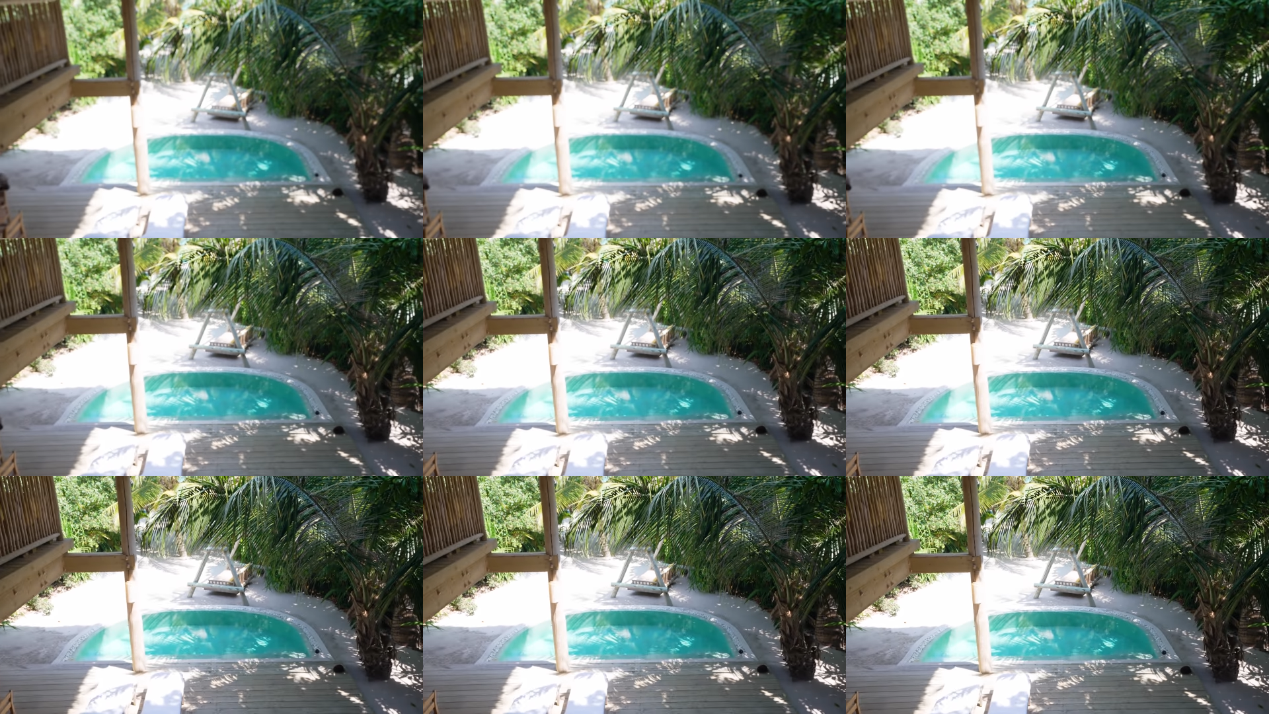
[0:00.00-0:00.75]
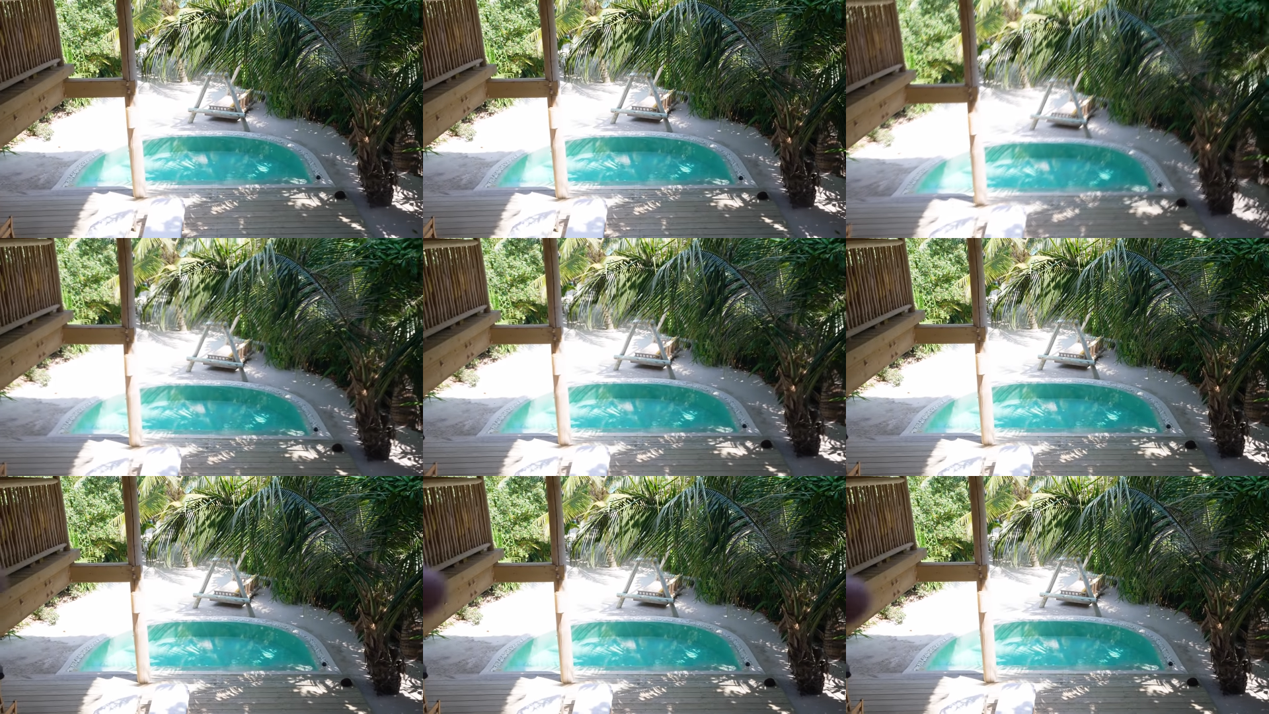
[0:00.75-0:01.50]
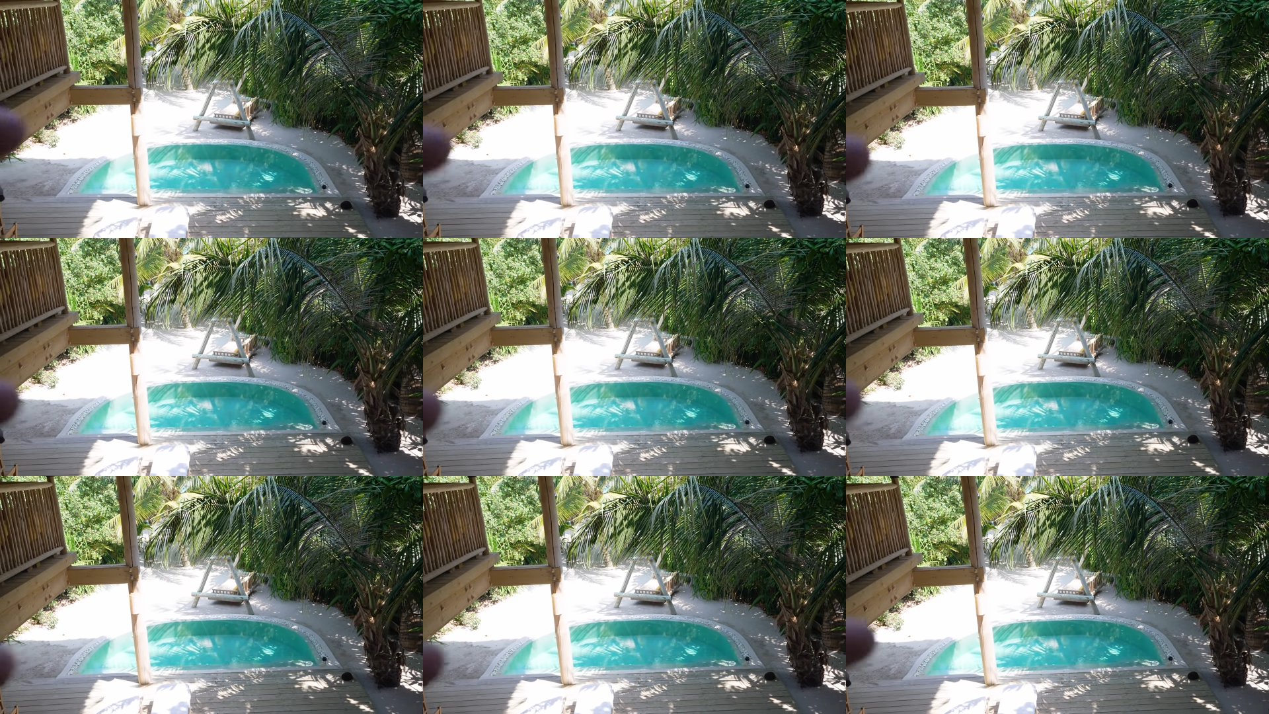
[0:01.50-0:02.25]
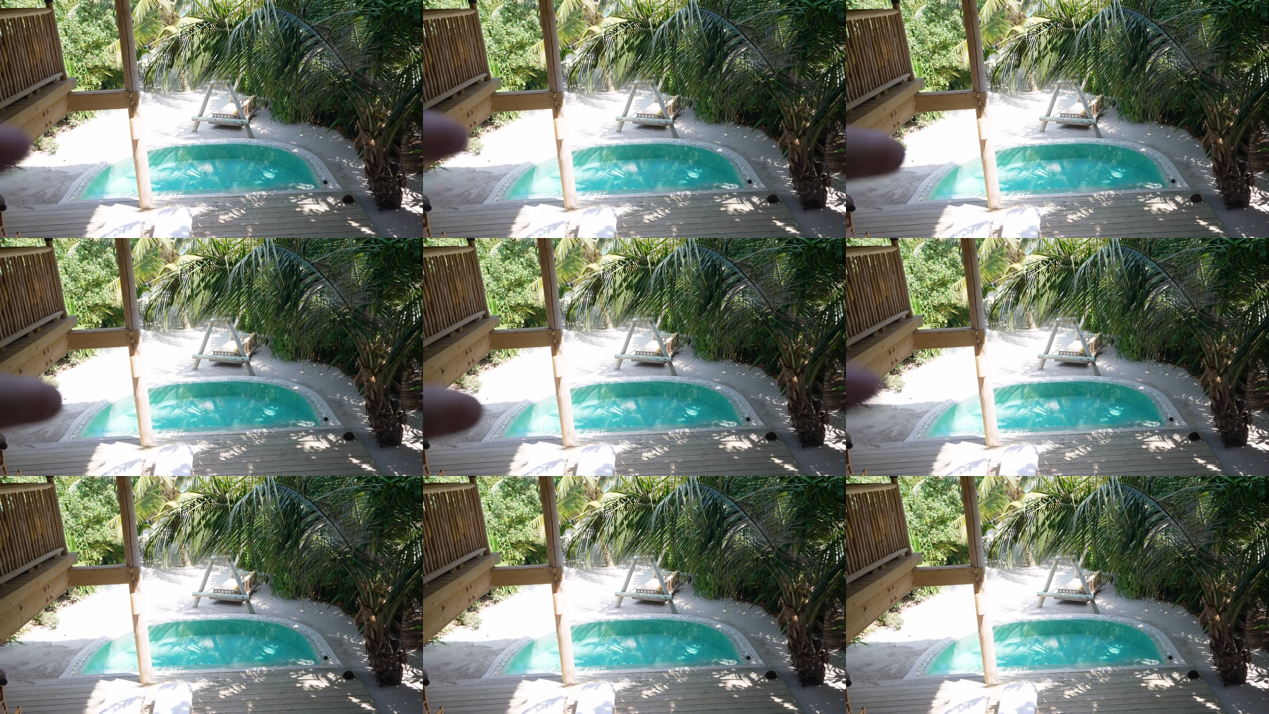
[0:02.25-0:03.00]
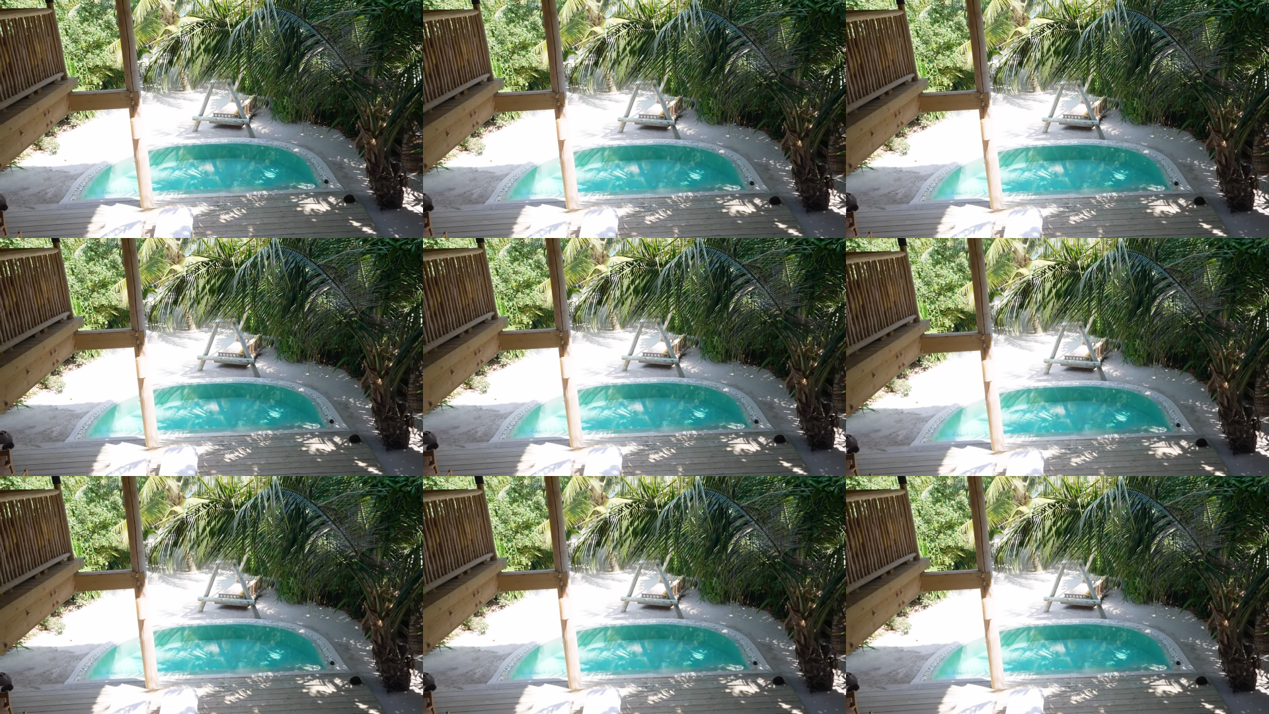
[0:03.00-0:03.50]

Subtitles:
(no speaker visible)